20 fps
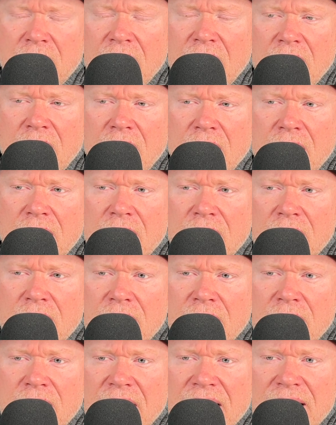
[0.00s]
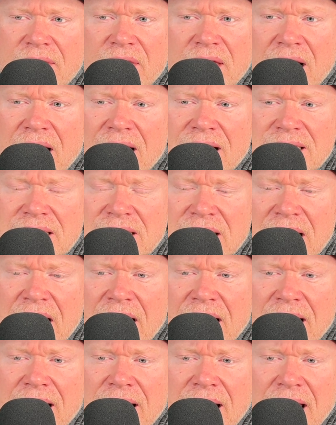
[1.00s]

And then I'd say,